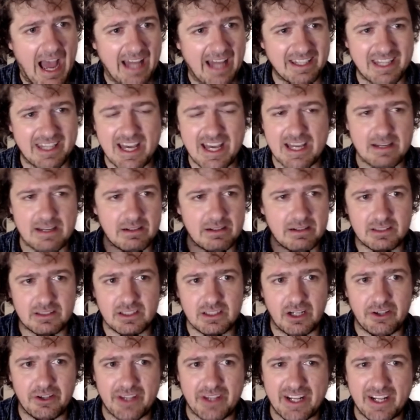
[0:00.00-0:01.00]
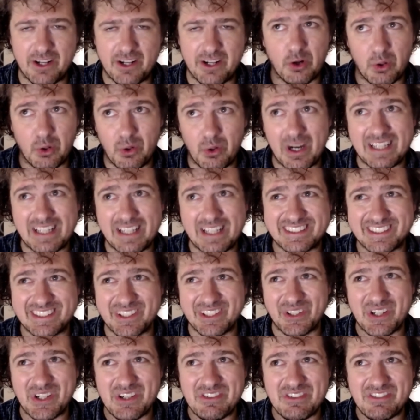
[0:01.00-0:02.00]
they, you know, they're not always
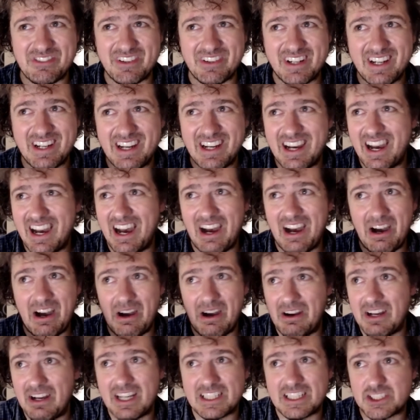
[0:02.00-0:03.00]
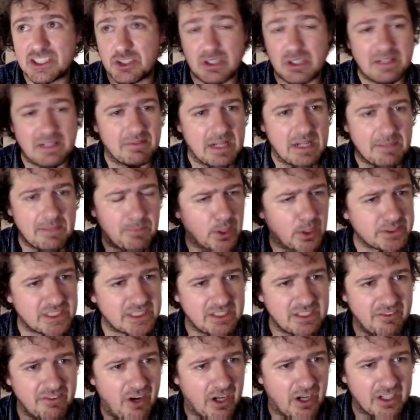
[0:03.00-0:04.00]
sort of extremely
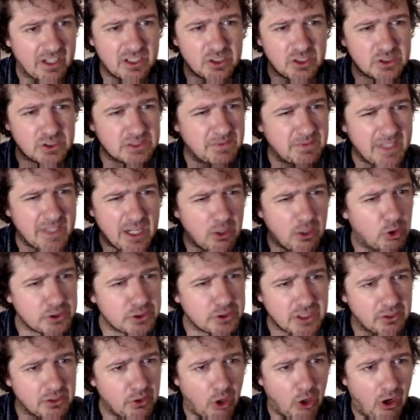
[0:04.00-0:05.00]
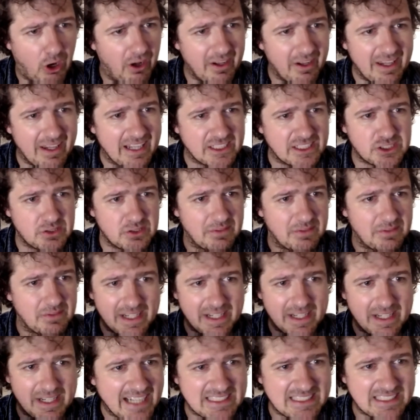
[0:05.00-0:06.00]
positive articles, but they're also not extremely
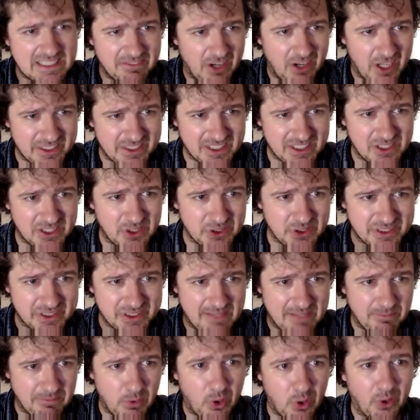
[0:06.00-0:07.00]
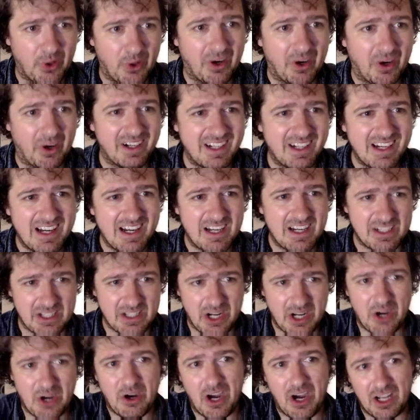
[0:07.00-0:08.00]
negative articles. They're more, you
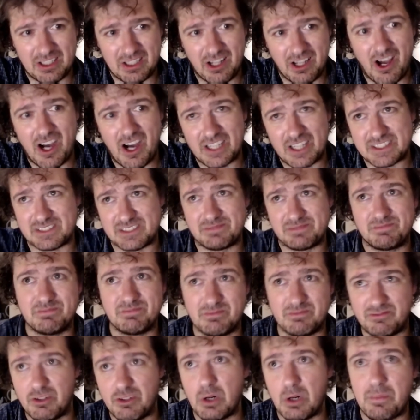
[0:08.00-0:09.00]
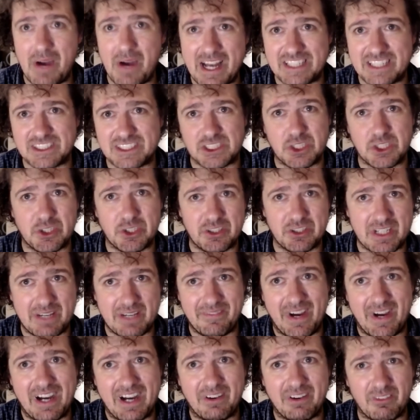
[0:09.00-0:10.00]
know, a large full-page story
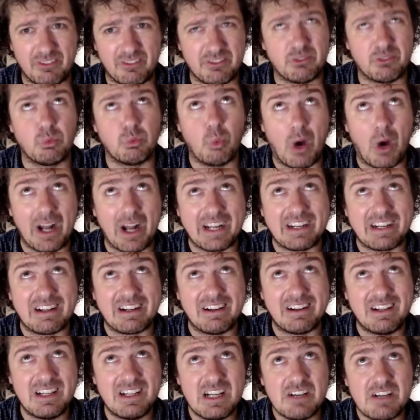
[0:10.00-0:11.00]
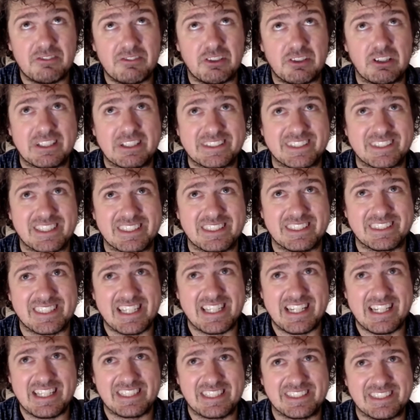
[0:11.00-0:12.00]
about one, for instance,
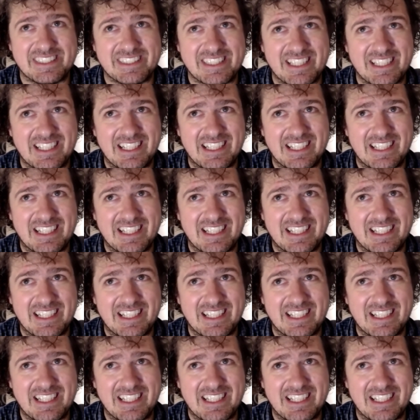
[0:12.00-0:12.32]
is